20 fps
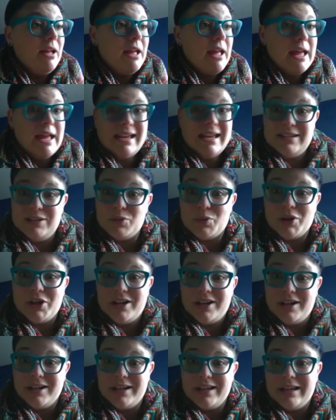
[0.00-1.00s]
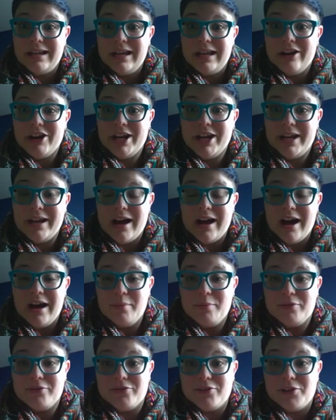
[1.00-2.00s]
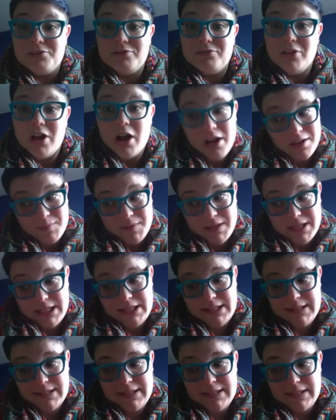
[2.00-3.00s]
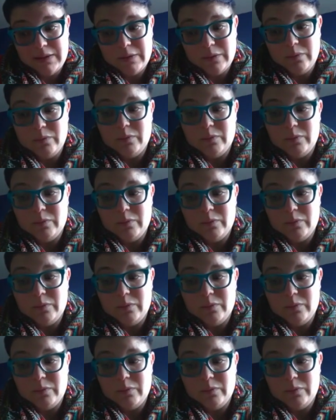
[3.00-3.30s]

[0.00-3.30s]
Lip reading: And we're gearing up for Vlogmas,